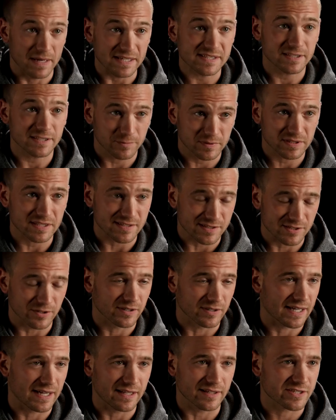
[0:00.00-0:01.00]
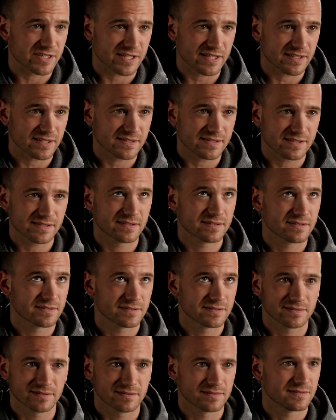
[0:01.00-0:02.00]
Messing with these Stone College kids,
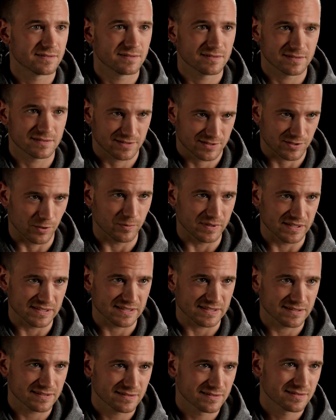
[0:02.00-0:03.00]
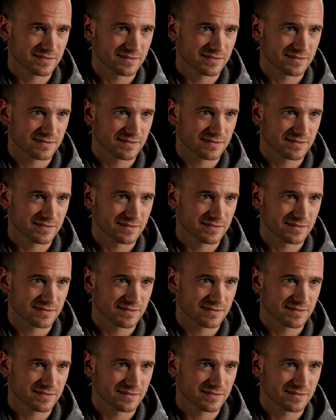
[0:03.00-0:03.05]
so easy.